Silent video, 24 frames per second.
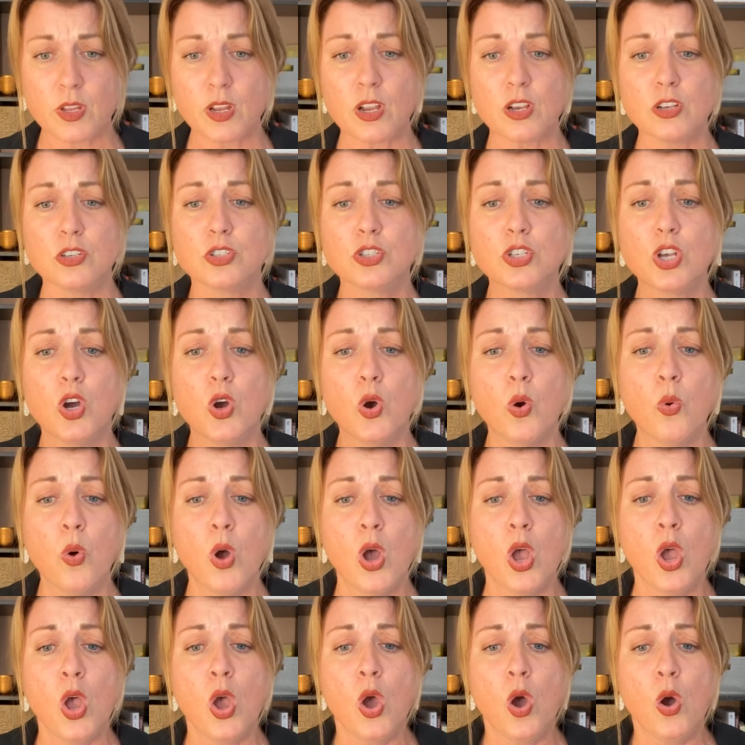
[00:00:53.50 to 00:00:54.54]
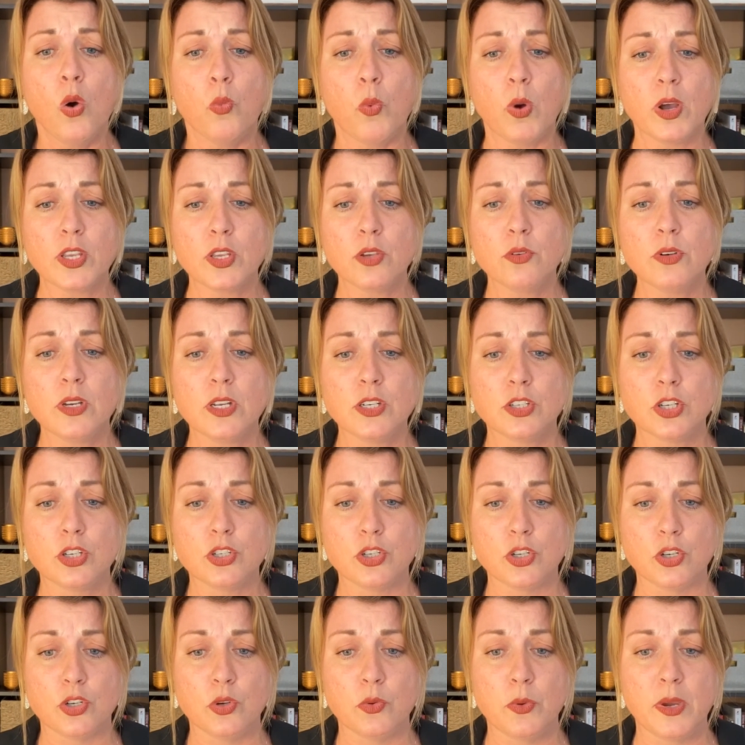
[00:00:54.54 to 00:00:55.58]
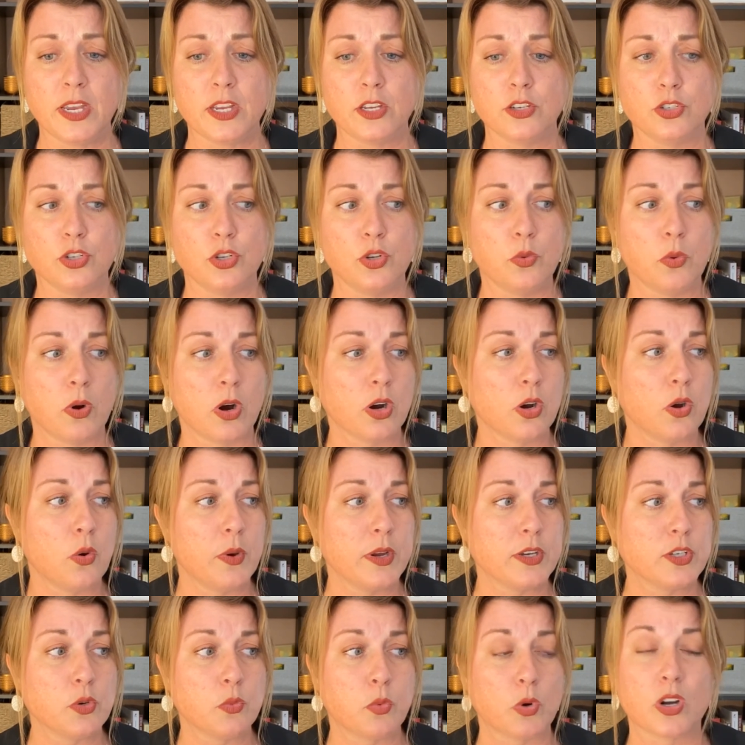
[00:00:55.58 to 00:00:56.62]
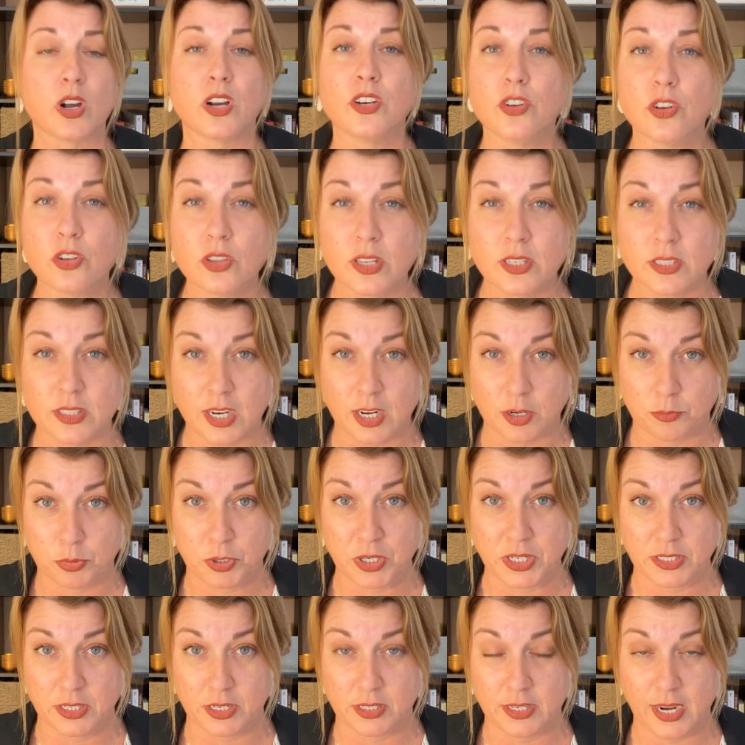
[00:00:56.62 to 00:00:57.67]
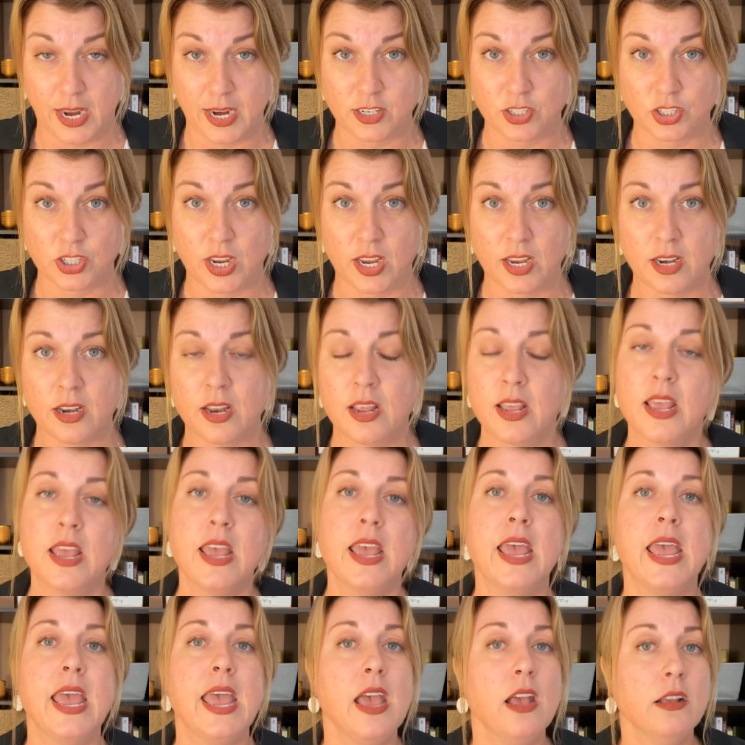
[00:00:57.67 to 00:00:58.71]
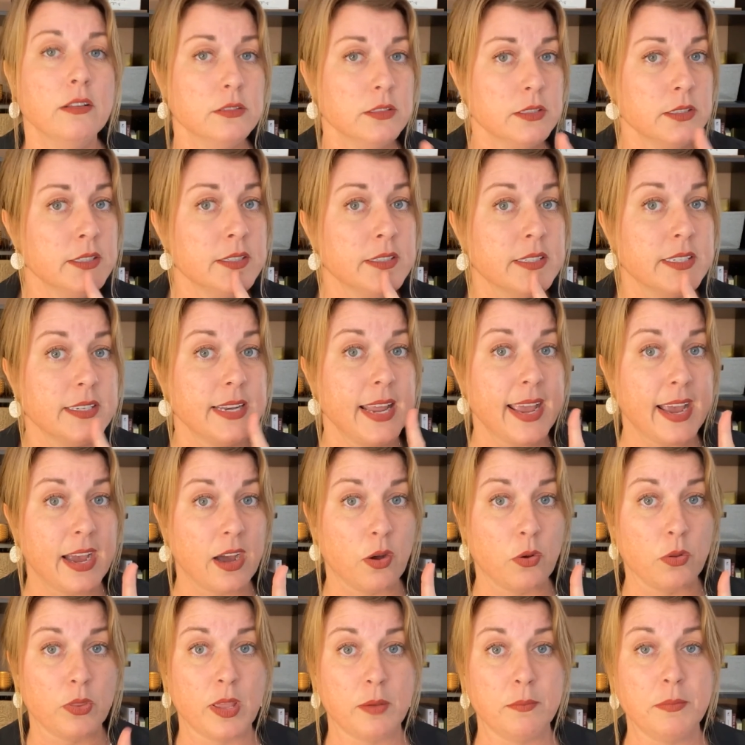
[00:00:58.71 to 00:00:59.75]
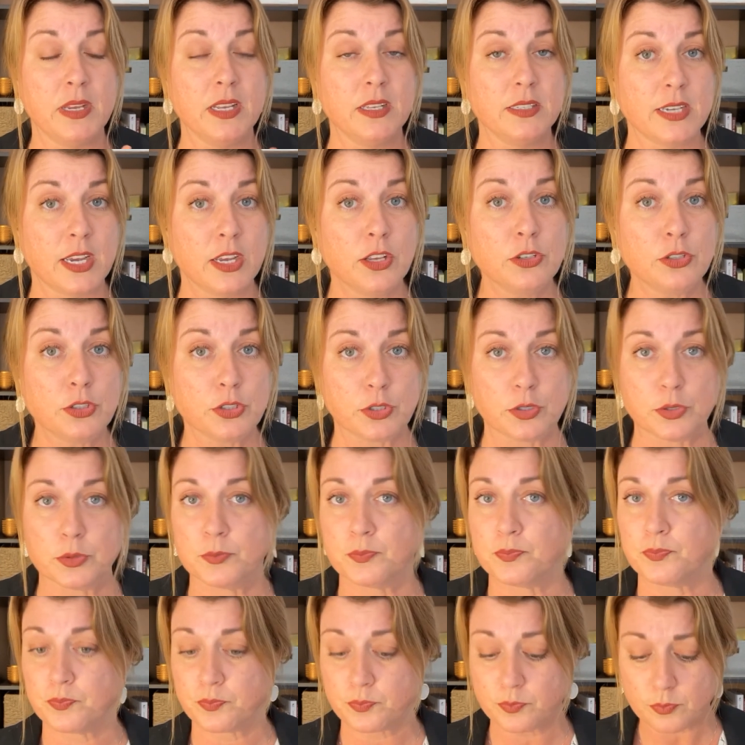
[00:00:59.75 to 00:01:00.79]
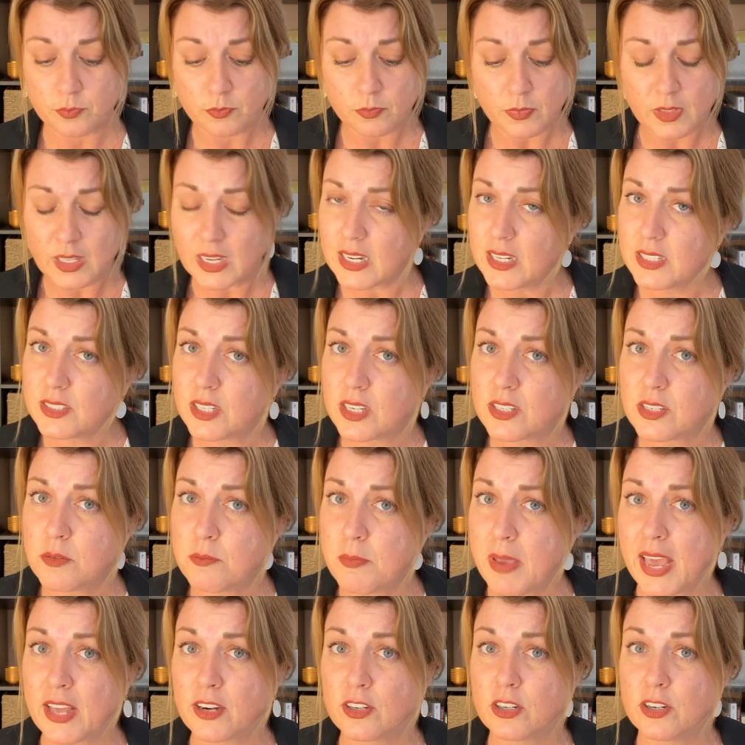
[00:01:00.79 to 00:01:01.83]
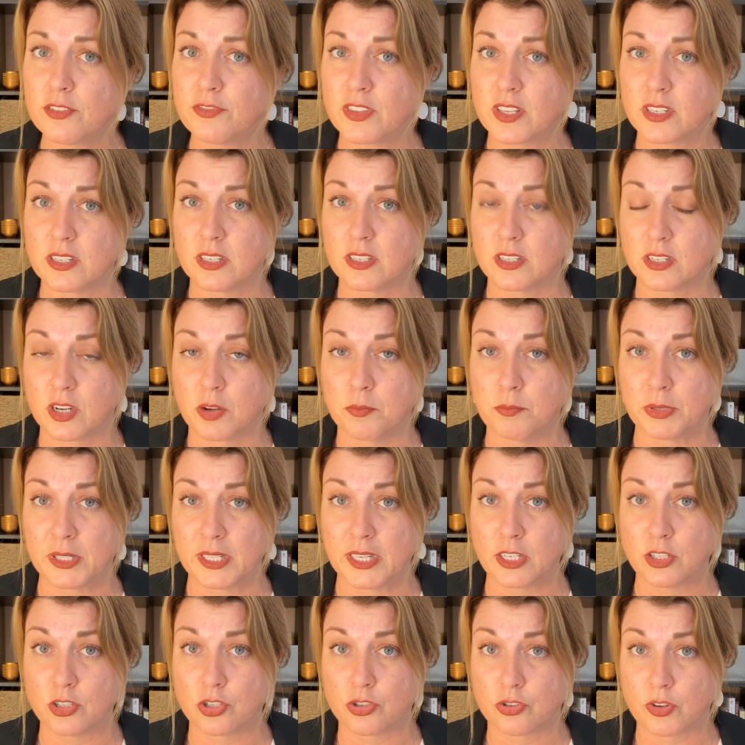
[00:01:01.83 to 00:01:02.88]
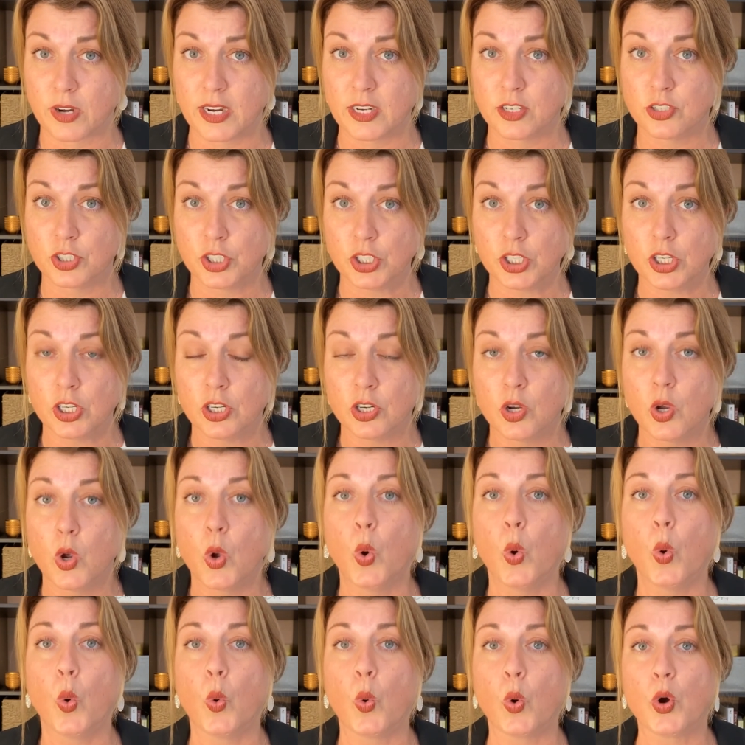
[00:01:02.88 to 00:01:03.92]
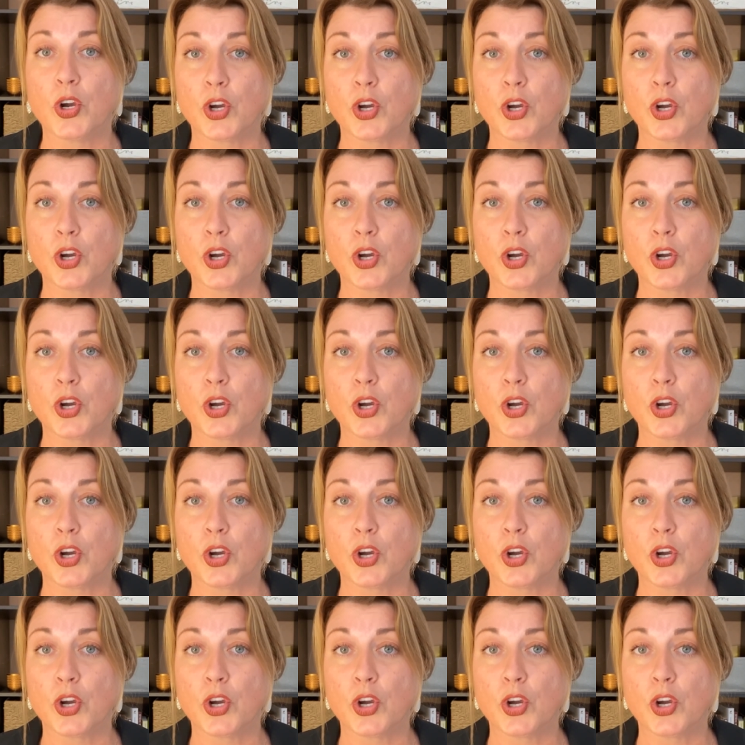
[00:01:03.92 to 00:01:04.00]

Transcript: So what you need to do is you are going to work on your listing presentation. Now, let me tell you, it doesn't matter if this is a complete stranger or